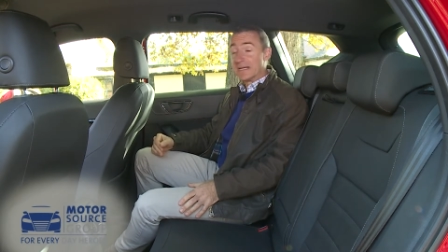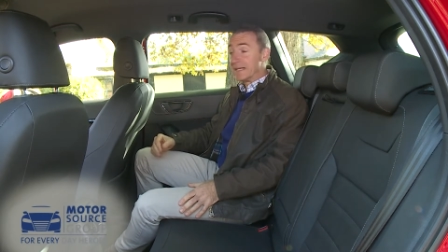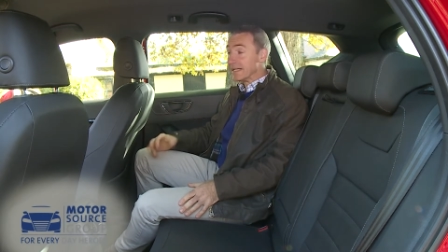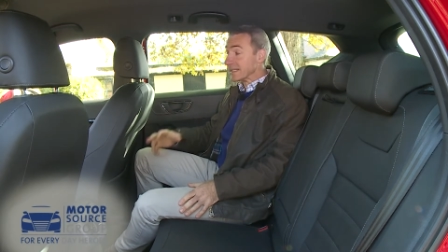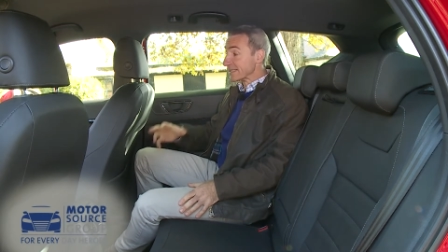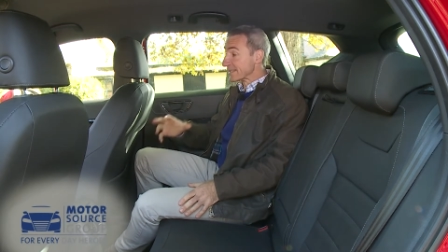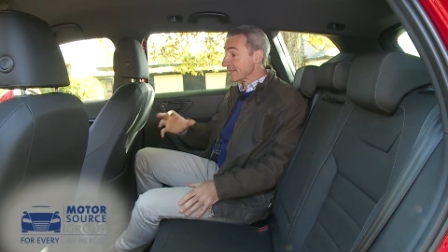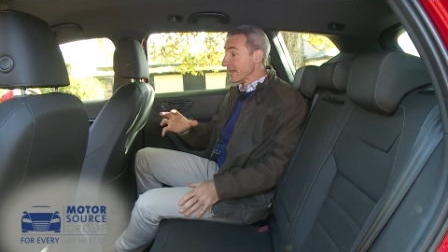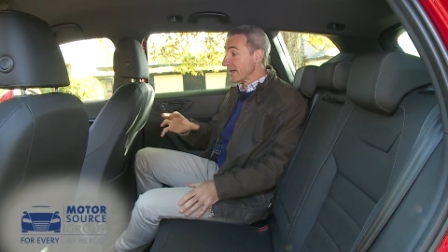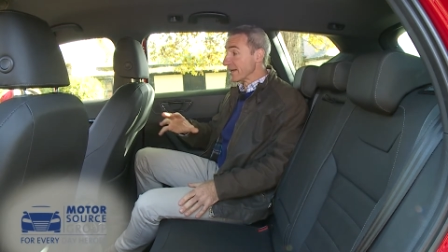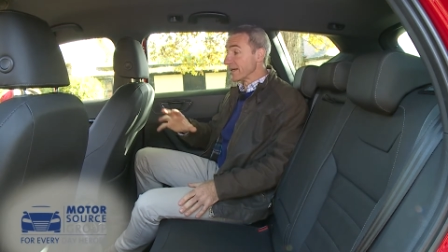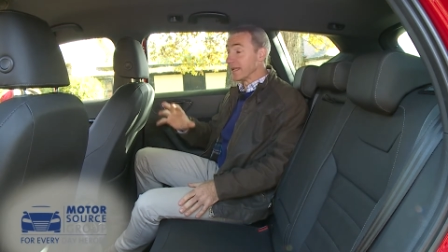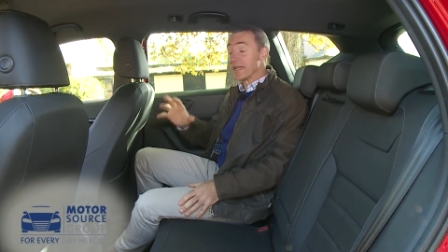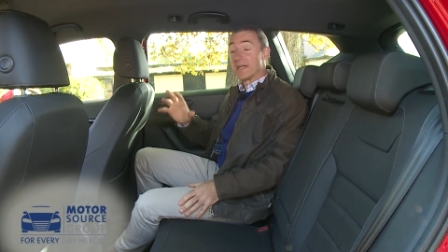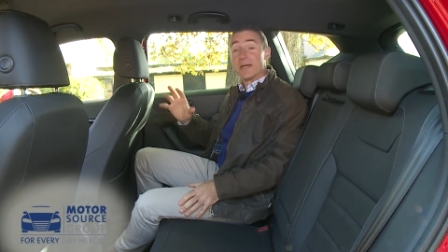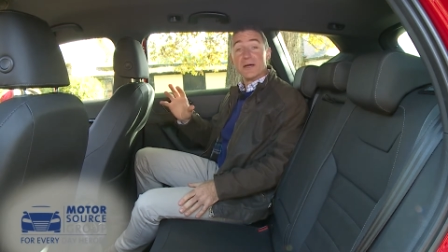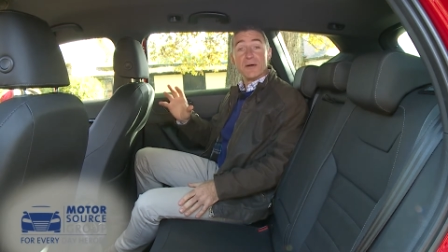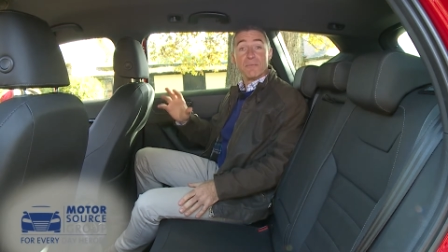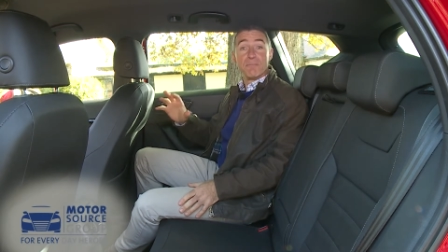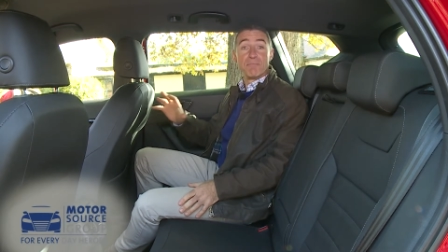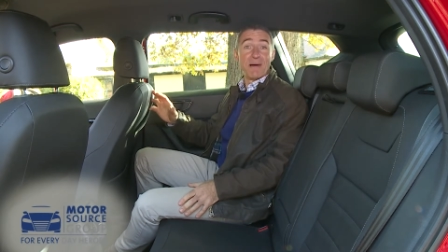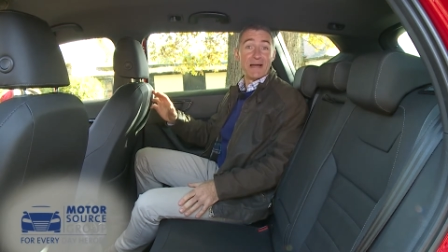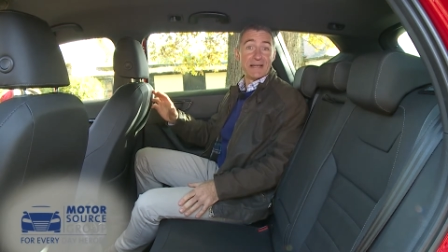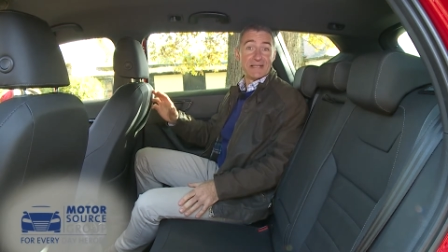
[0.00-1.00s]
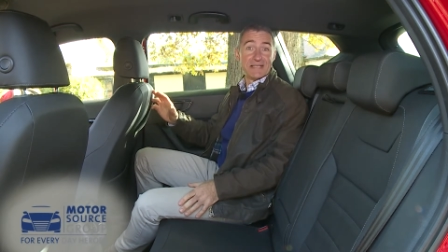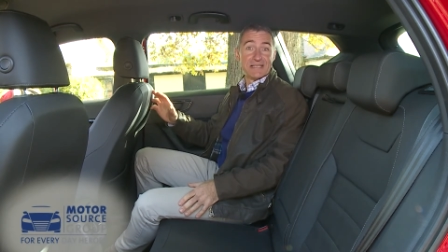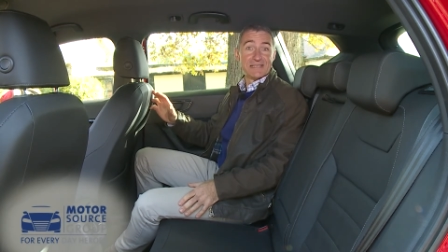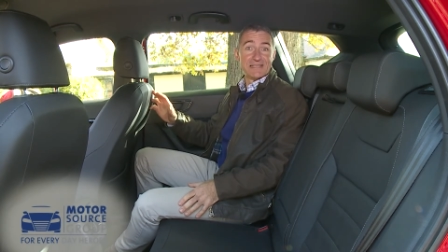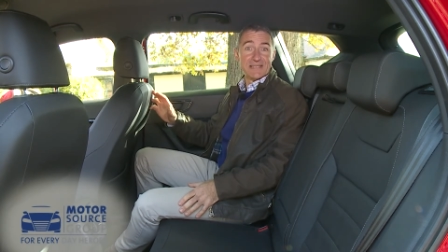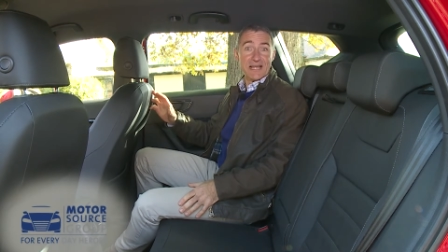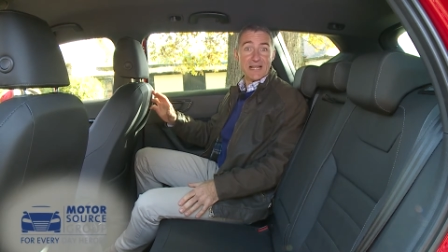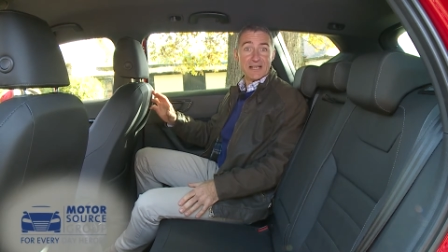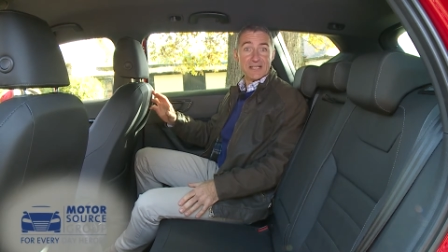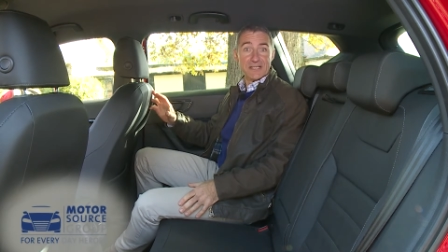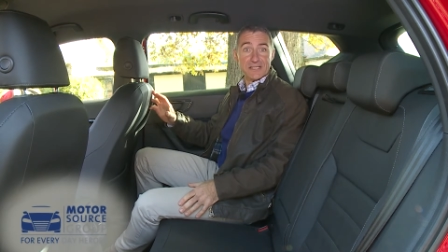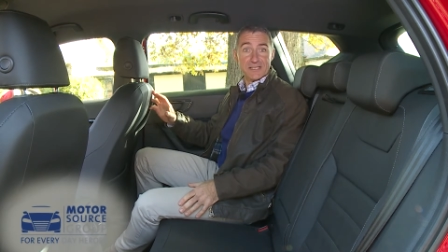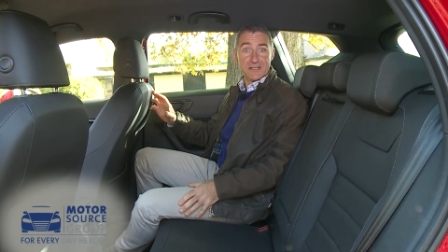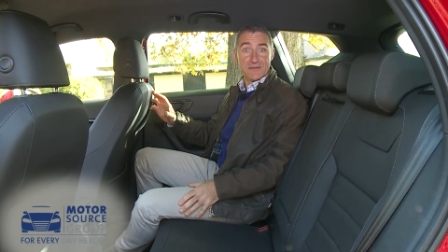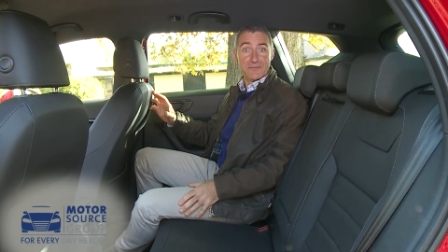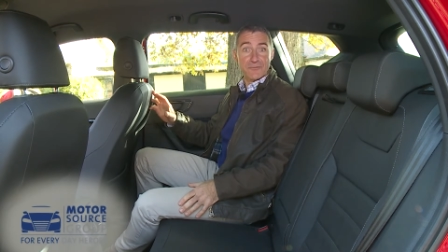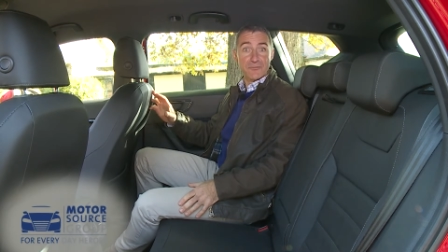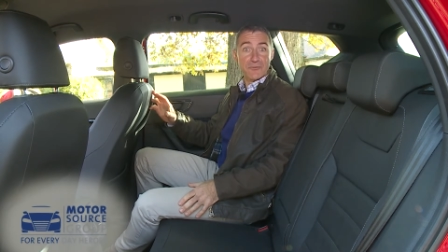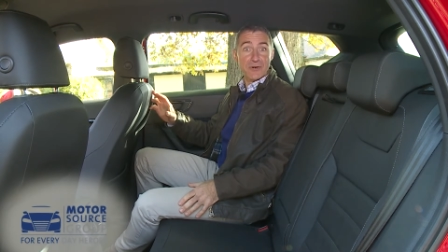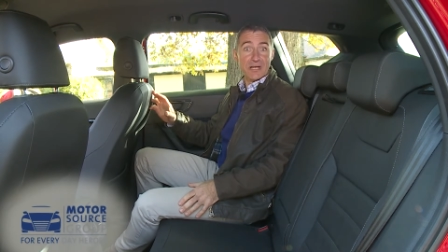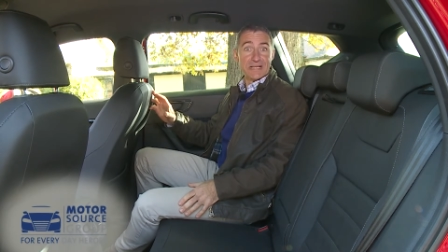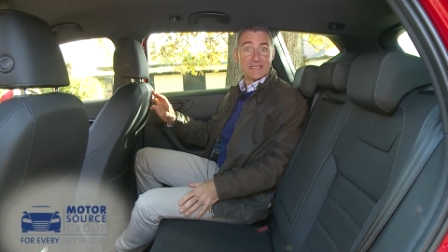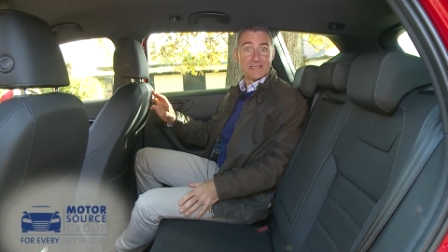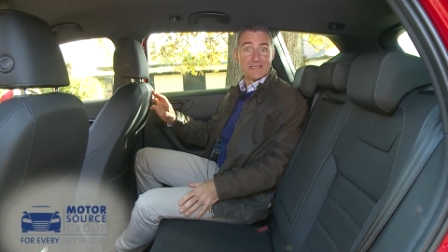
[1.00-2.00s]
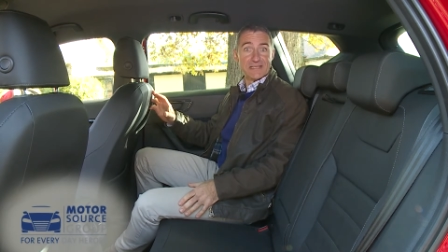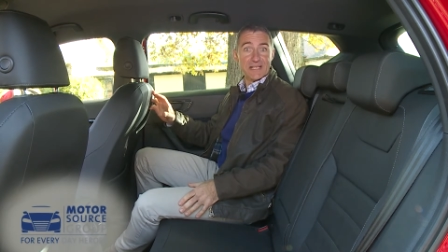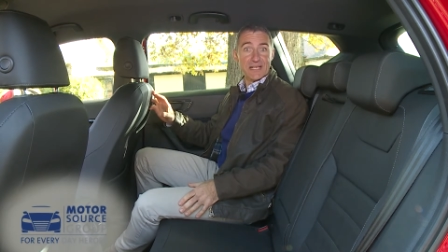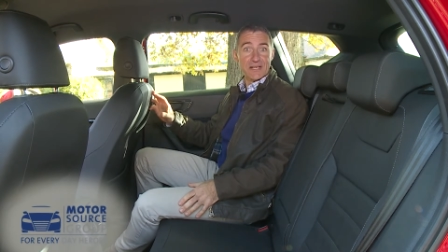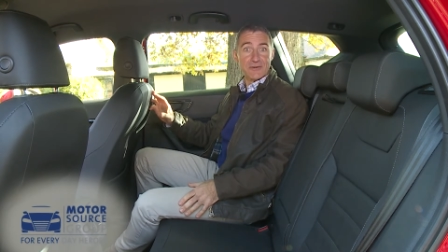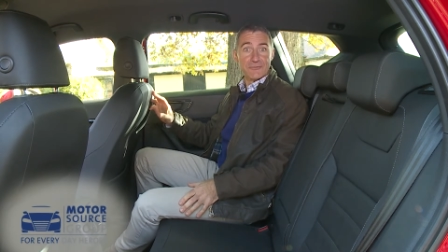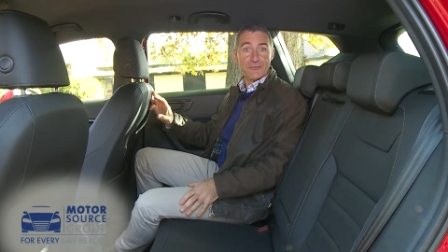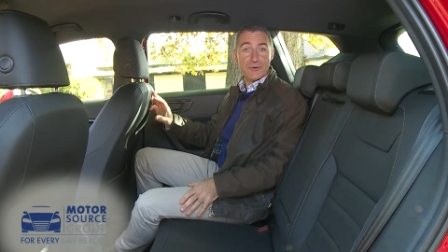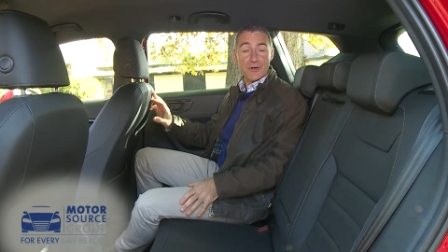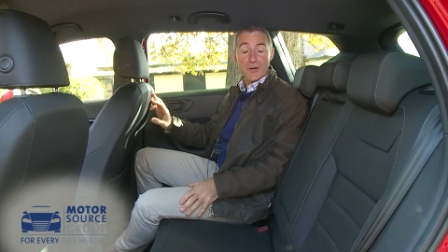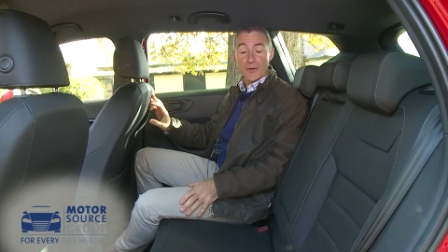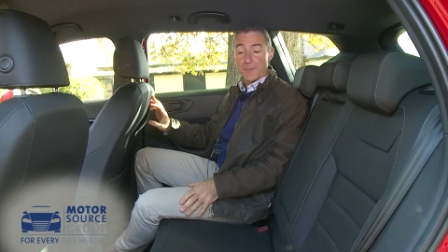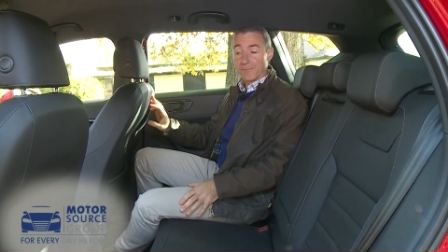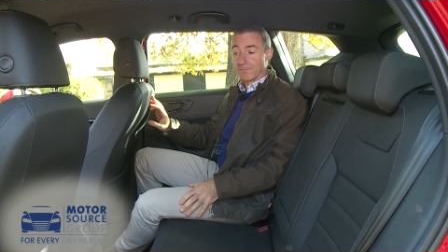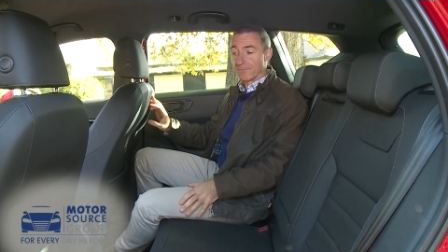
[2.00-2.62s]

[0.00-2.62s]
slightly better standards of rear seat room.